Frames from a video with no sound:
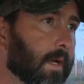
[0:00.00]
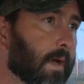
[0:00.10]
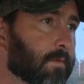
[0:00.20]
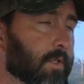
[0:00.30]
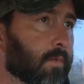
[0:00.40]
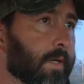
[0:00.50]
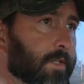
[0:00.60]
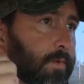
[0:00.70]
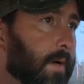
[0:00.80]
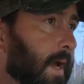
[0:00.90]
and I was going to
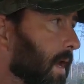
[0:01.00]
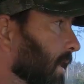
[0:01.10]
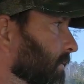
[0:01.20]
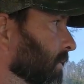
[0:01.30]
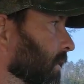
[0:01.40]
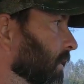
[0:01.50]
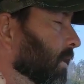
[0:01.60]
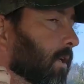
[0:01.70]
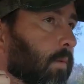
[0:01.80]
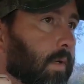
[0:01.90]
hitch a ride
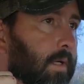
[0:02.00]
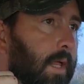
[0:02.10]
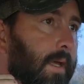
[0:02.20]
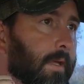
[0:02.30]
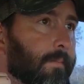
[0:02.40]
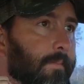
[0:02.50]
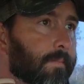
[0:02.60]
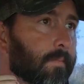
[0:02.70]
with Clay